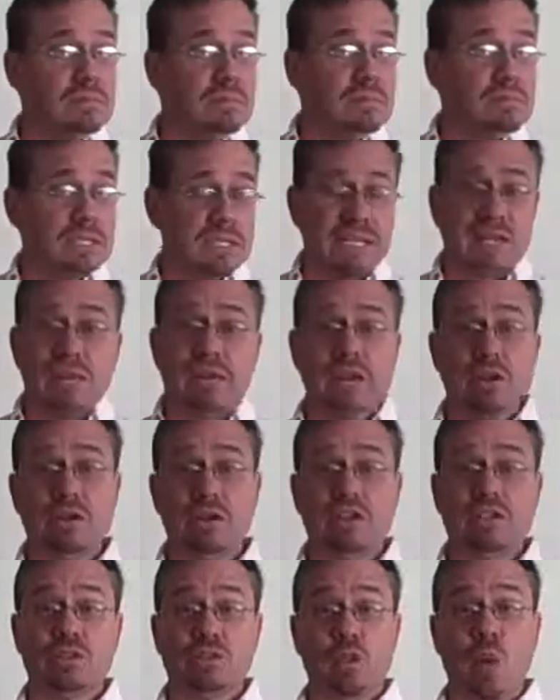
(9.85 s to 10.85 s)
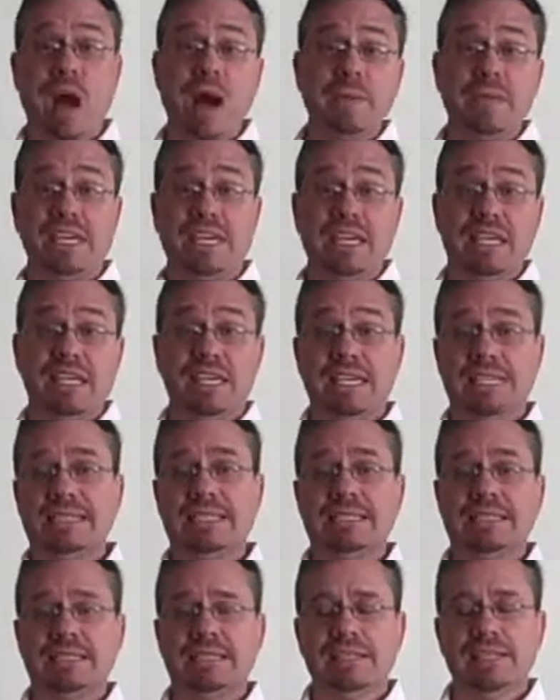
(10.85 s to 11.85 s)
does anybody know what a Swami
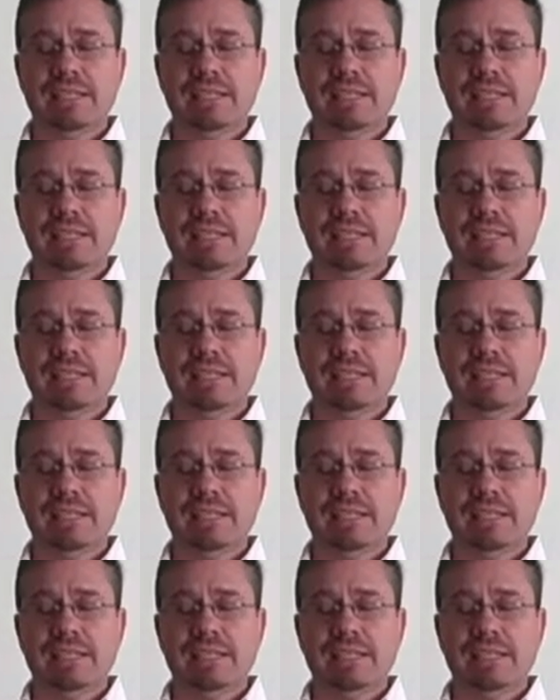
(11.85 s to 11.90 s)
is?